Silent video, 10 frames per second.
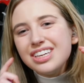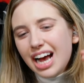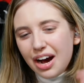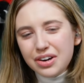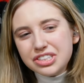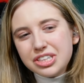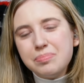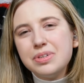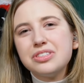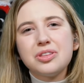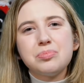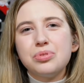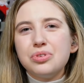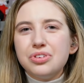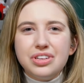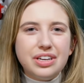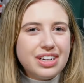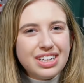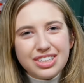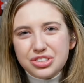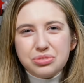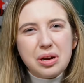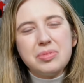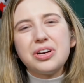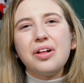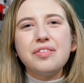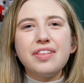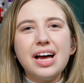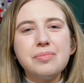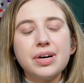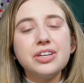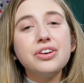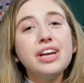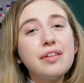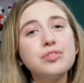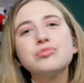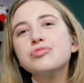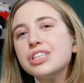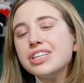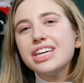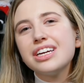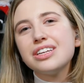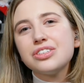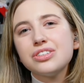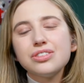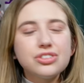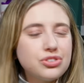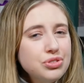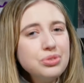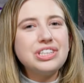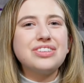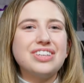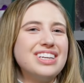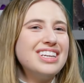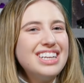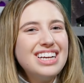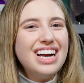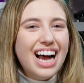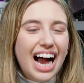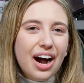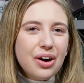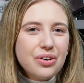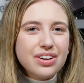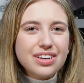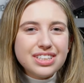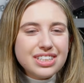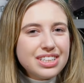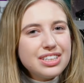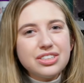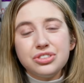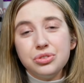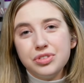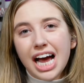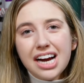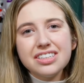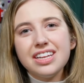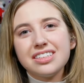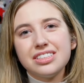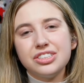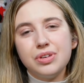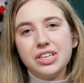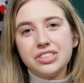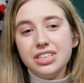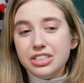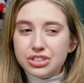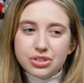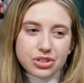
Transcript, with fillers: how to jump into the pool and swim and all of that, but you're never really going to truly learn how to react in that situation until